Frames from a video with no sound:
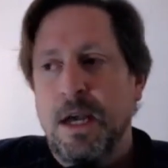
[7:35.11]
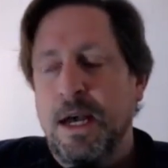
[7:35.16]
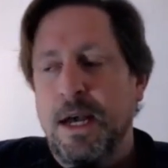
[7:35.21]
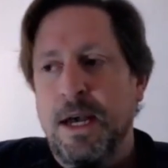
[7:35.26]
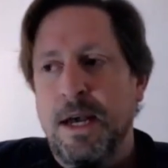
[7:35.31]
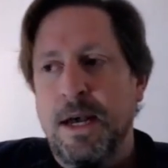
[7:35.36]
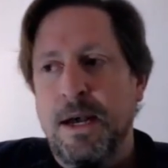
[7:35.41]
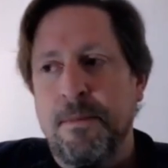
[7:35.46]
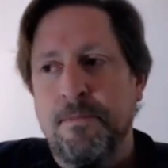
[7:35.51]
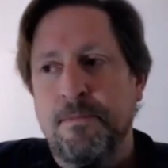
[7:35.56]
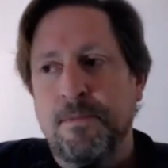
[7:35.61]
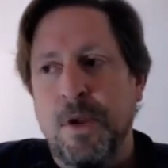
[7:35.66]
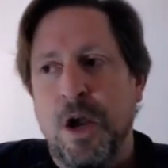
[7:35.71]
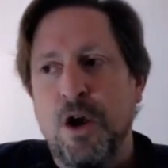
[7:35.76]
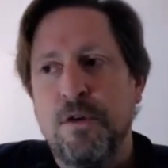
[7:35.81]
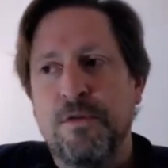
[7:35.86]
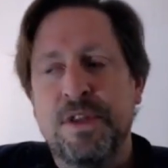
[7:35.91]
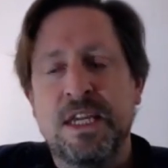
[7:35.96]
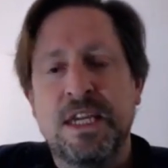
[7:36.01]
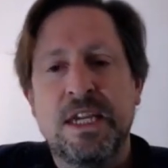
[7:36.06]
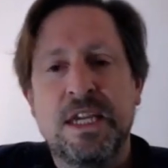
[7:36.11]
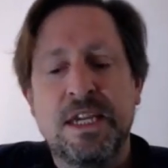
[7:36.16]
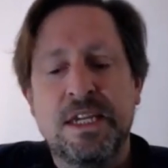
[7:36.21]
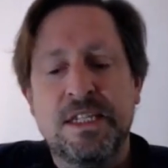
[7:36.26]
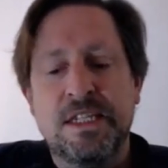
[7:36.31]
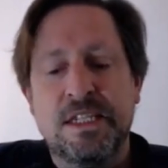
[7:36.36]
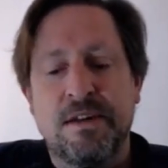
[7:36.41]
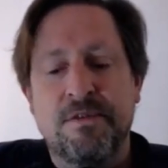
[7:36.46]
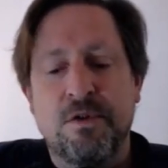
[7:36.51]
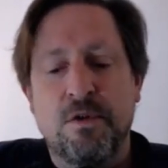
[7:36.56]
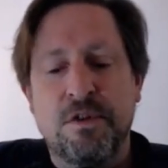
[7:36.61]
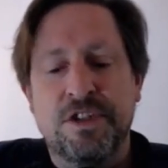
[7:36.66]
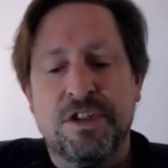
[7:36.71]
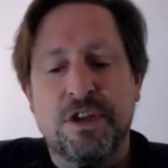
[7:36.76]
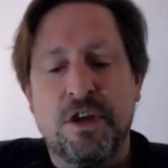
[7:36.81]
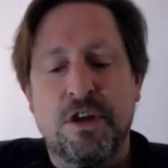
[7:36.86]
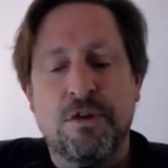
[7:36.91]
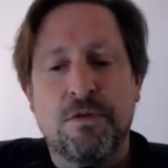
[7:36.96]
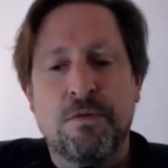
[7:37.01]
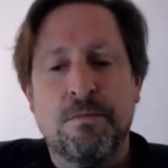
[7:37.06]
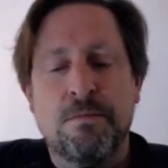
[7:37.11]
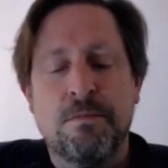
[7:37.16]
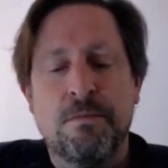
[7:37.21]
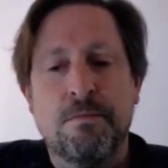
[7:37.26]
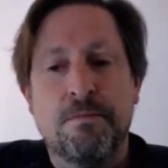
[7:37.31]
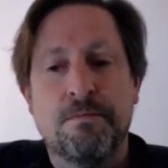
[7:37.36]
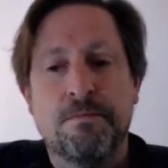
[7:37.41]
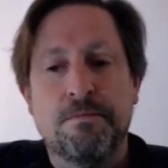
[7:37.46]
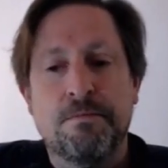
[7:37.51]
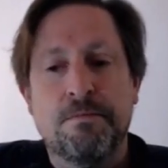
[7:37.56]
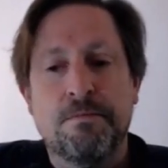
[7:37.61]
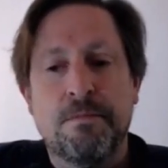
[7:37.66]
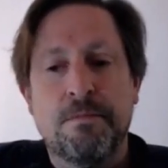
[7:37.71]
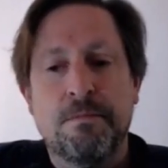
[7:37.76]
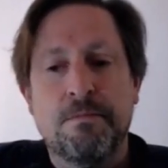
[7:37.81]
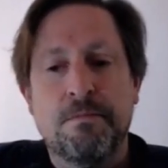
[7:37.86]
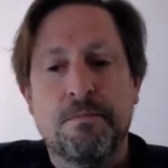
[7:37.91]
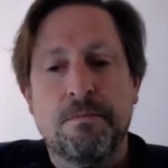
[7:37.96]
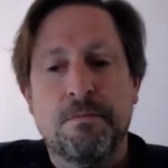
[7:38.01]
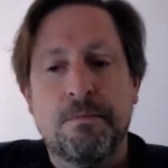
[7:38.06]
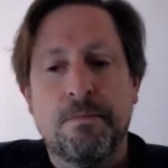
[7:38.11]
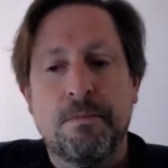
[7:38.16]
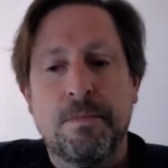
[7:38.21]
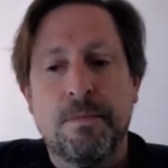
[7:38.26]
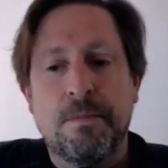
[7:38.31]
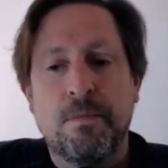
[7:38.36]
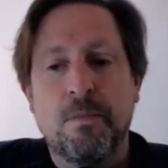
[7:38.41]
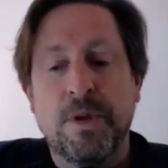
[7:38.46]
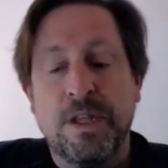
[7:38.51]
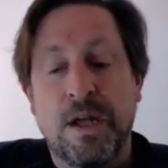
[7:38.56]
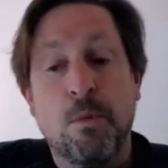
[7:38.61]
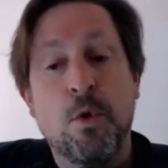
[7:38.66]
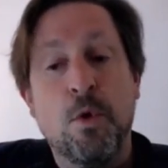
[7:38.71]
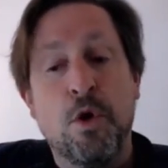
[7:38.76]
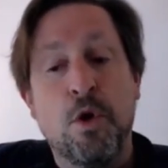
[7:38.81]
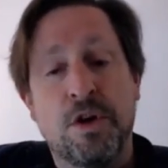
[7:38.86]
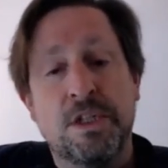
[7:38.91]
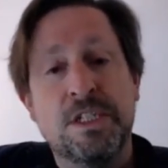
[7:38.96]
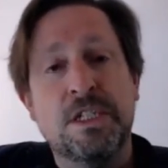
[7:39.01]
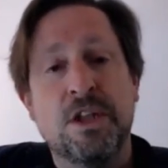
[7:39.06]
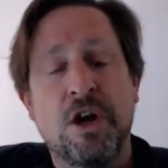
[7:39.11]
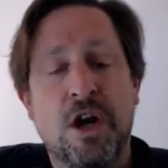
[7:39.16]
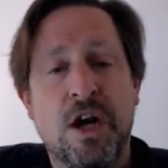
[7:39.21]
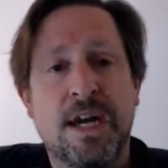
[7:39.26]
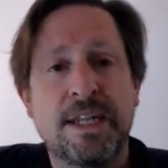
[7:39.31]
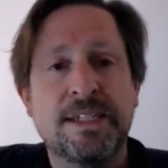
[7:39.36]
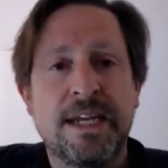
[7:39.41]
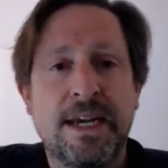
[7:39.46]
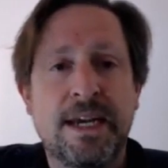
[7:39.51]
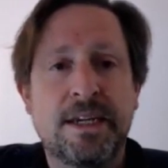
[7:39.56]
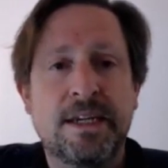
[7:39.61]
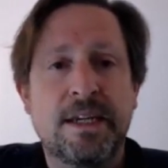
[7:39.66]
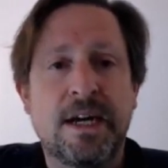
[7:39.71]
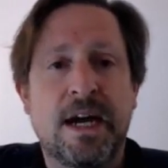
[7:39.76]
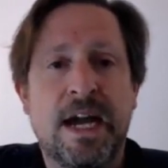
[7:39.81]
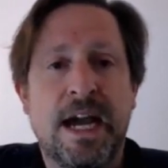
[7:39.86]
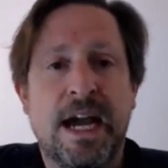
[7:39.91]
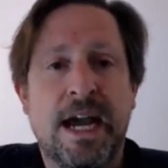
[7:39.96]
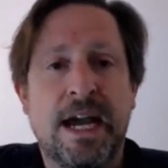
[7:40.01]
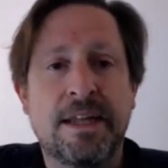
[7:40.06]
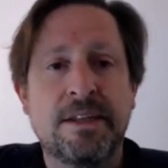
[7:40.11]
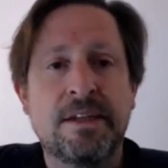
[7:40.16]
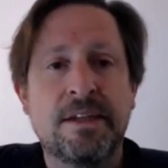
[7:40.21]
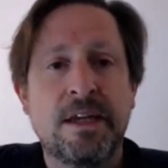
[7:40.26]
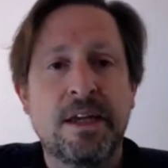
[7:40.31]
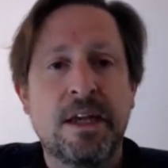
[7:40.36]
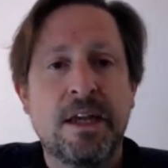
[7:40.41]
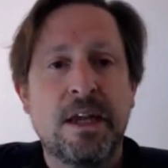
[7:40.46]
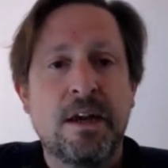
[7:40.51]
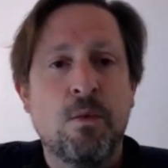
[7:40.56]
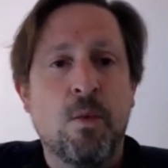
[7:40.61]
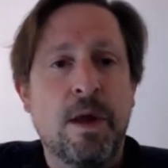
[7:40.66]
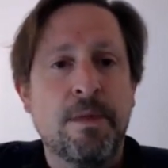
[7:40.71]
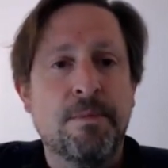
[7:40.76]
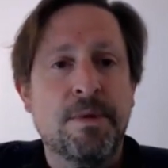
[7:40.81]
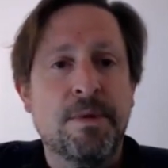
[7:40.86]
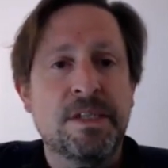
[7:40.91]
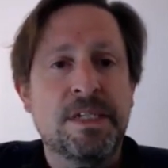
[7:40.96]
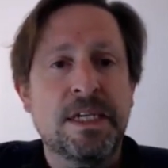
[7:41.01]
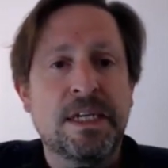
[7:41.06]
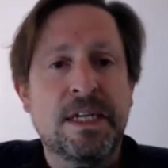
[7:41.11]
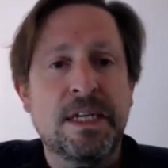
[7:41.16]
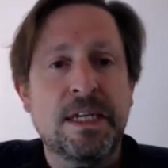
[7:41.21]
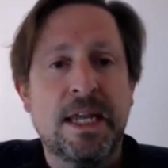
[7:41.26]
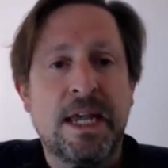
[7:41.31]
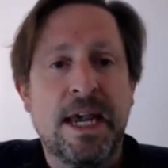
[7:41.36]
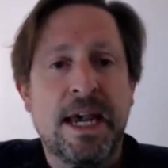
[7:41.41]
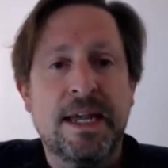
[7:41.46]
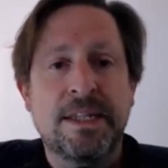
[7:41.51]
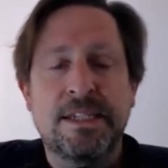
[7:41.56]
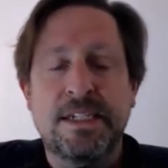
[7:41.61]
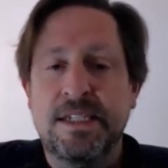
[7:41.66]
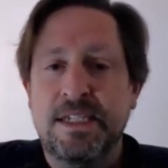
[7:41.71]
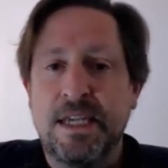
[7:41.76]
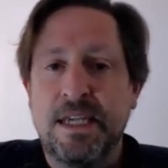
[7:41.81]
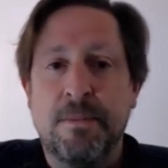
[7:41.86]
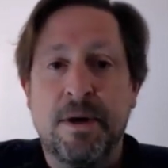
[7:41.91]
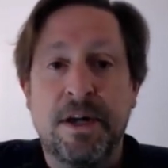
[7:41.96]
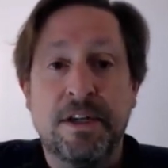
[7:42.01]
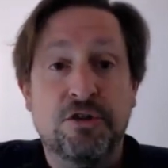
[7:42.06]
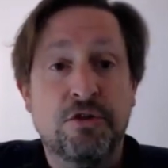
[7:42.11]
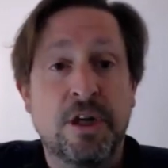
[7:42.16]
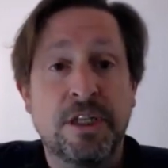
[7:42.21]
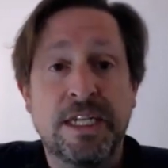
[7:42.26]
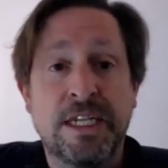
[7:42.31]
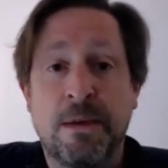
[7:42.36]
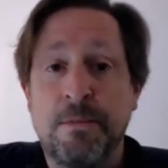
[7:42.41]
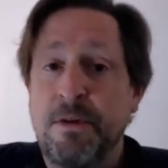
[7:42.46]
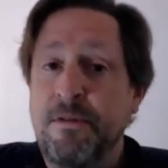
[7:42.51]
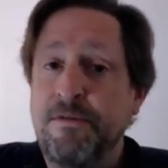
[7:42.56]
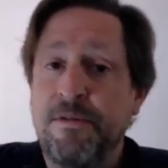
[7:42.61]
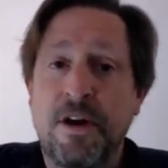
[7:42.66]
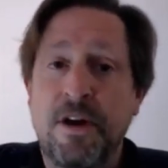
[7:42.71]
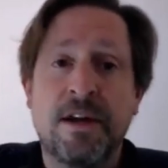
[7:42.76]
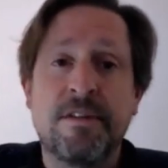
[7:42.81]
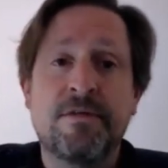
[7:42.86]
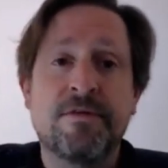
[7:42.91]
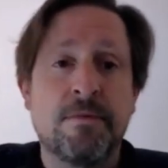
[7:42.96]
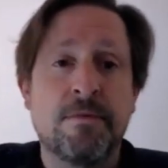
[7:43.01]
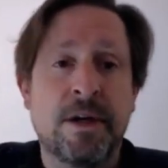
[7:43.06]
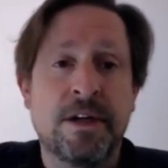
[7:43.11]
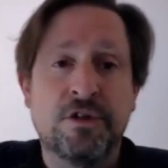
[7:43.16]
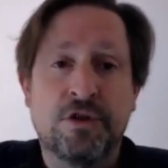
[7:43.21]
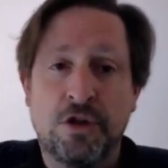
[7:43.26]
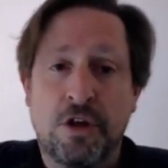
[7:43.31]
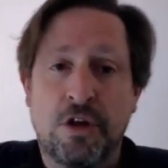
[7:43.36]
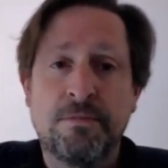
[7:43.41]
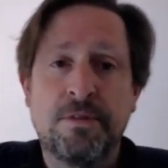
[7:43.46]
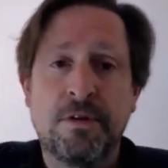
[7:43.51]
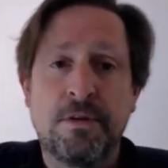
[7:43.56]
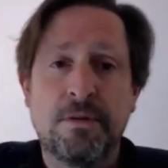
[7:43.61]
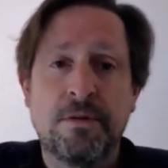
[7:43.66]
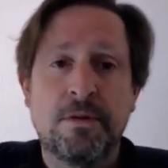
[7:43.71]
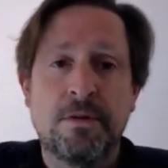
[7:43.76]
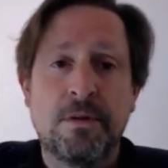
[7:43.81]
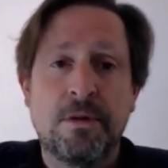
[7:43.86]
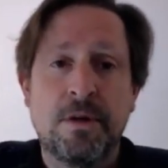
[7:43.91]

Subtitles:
Over the years, I've also, when I worked in high tech, I had one particular anti-Semite try to get me fired from my job,